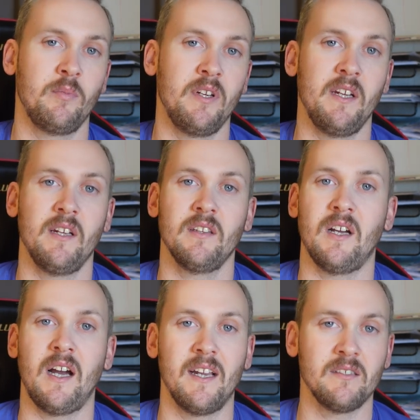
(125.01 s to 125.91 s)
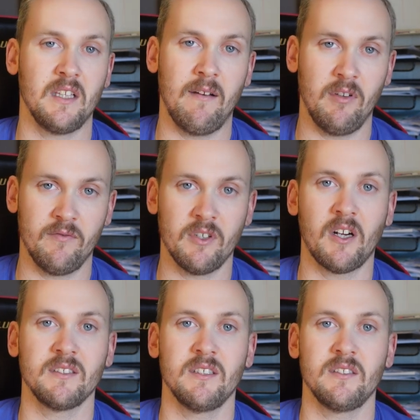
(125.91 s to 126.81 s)
being the highest level of
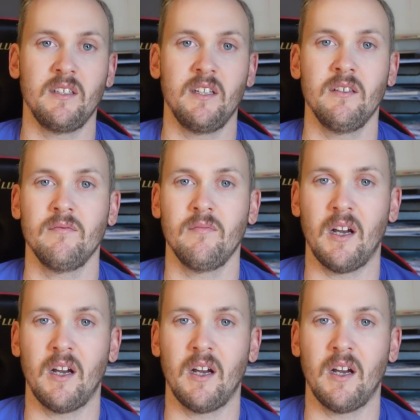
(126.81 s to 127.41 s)
toxicity,